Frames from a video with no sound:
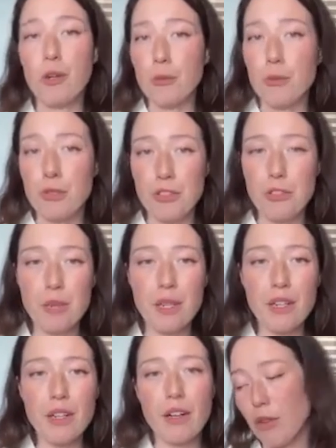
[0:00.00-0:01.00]

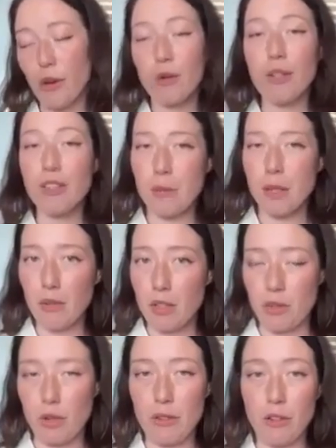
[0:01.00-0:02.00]
omusubi. They're always made with
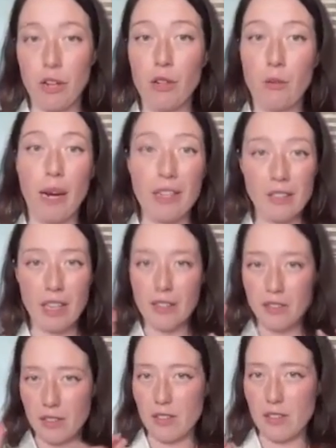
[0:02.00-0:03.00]
short grain rice,
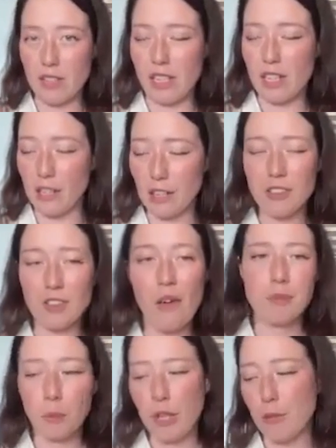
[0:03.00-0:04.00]
hence the stickiness,
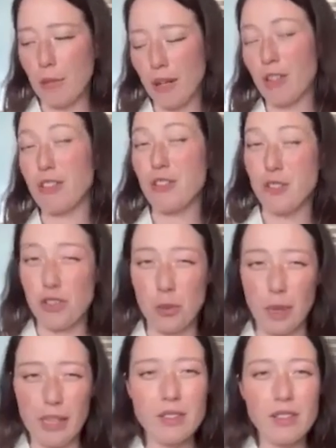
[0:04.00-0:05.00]
what you might call sushi
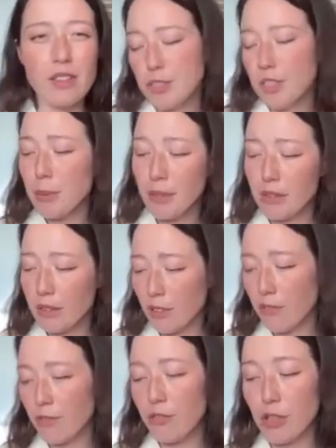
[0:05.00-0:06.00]
rice. Typically,
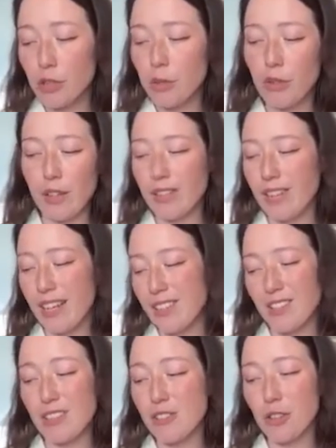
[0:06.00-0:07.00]
they're filled with a
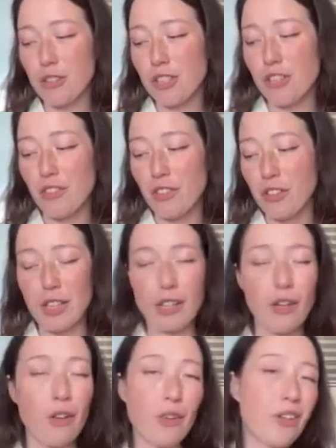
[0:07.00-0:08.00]
tasty, salty filling,
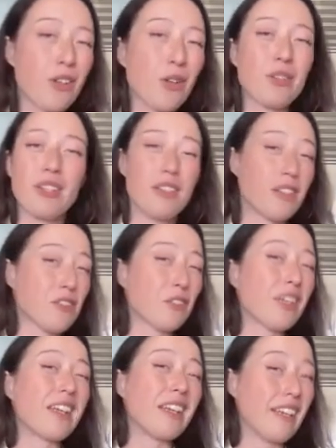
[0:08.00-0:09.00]
although you don't
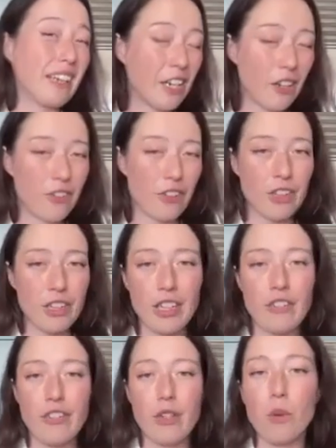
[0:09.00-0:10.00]
necessarily need a filling
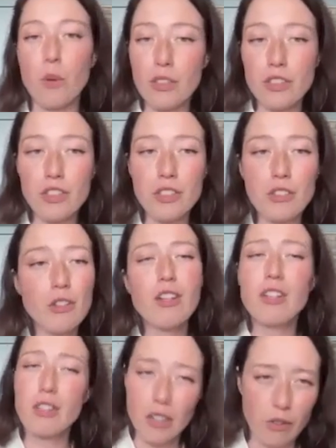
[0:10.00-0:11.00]
if you don't want to.
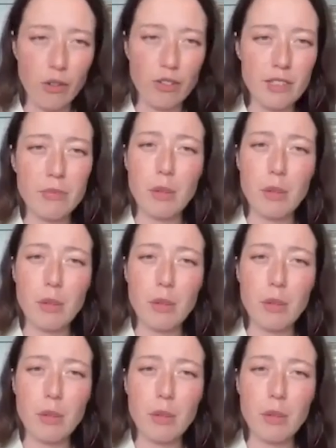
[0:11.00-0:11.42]
Of course, we